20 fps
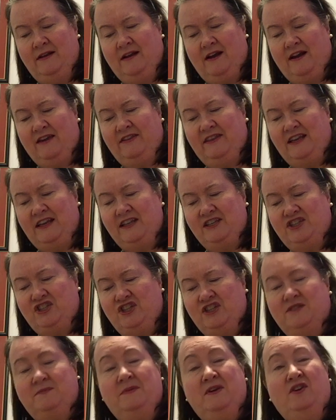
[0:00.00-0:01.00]
"I think it's
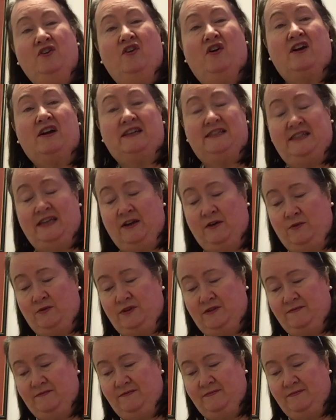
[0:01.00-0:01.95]
just been knocked out."